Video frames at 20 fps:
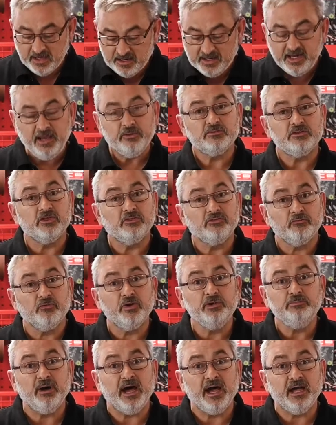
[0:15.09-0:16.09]
Now it's a
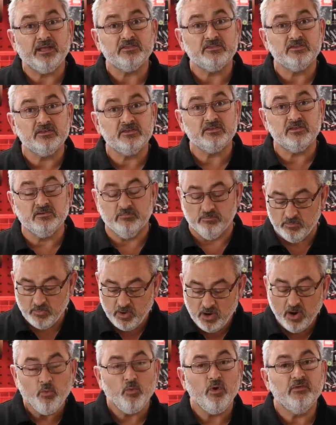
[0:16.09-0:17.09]
three-part system.
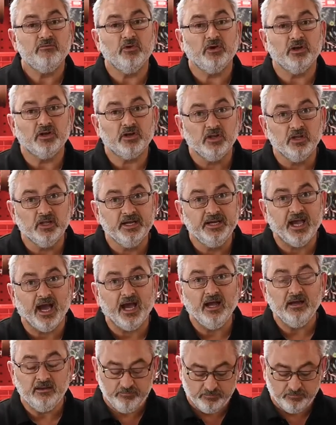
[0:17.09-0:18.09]
We've got a cleaner,